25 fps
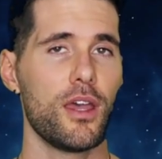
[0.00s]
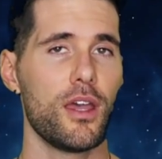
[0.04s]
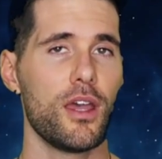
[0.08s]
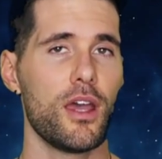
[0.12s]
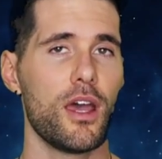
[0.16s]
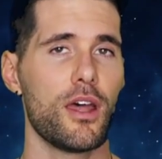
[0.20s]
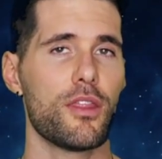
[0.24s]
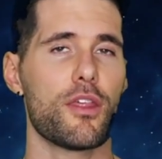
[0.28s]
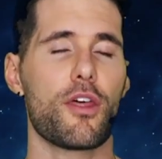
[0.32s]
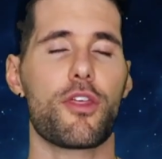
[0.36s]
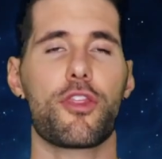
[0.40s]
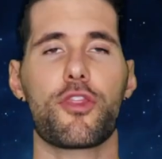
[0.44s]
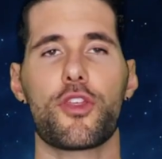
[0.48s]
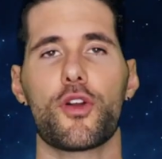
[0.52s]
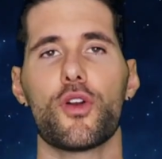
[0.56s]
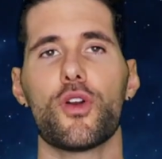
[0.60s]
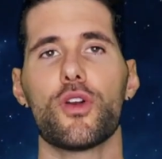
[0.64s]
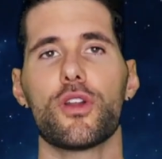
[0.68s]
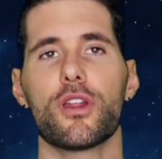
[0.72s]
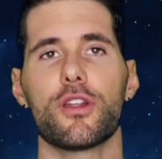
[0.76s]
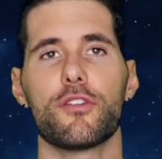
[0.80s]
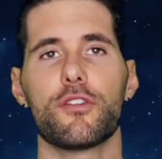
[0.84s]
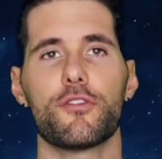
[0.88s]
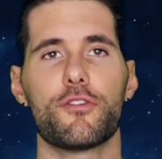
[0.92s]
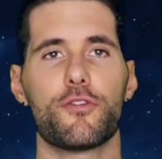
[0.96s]
"The third
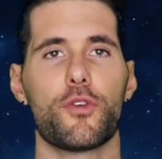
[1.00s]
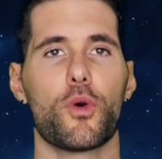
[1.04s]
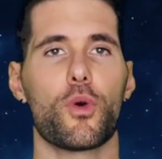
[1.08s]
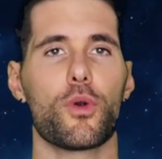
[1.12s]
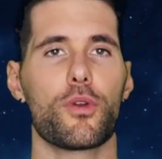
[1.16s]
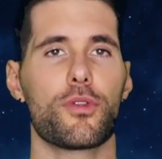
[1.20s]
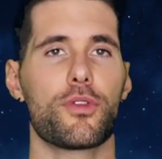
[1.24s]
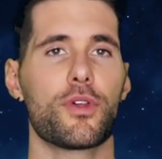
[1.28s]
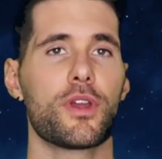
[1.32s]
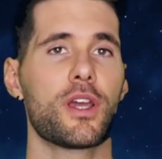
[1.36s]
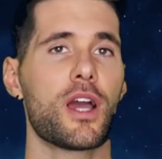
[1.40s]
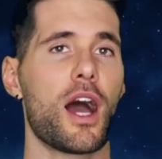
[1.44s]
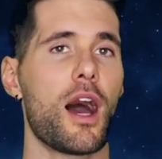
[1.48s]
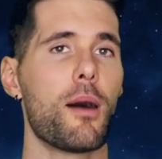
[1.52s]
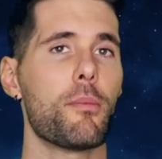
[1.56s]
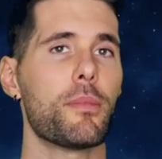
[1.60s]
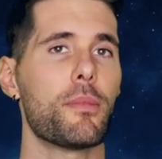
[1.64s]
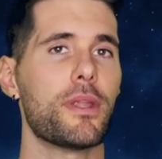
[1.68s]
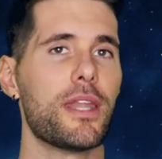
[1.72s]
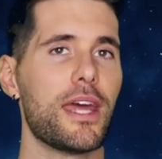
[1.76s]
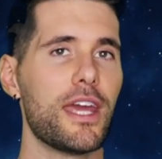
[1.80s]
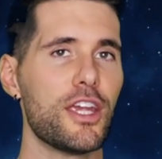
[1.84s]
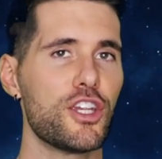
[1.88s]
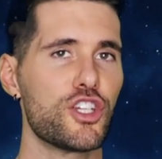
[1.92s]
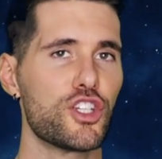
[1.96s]
and fourth
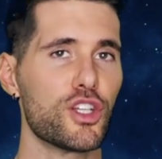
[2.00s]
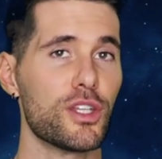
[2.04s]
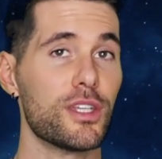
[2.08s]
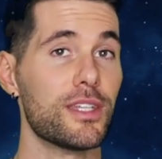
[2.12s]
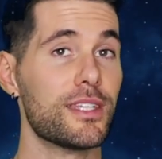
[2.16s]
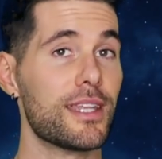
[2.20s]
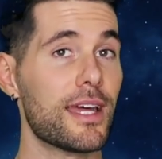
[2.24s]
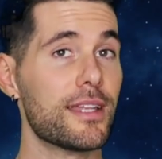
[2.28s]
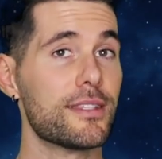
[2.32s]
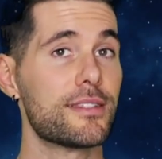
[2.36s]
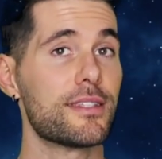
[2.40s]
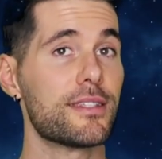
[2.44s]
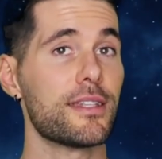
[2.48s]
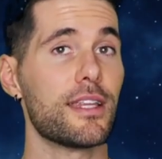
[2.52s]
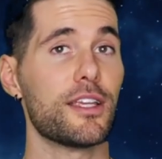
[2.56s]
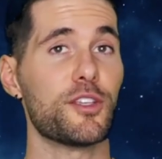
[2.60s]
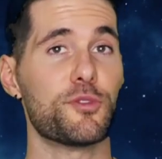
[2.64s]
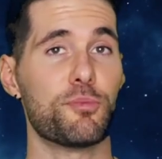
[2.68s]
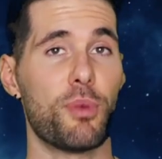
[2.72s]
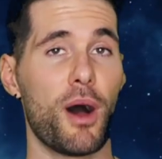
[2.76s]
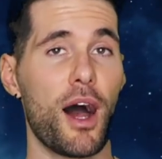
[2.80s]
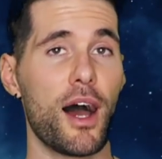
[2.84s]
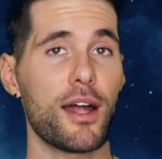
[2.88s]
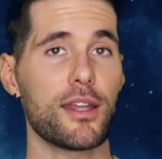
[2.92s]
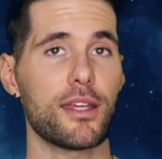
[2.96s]
combination densities
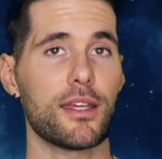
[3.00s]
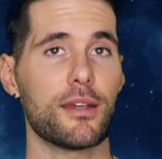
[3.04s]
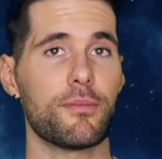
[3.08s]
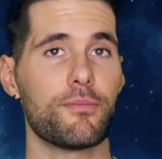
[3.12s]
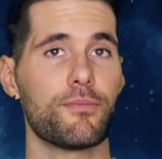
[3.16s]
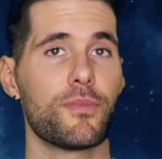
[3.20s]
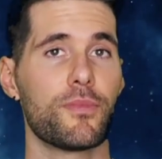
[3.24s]
body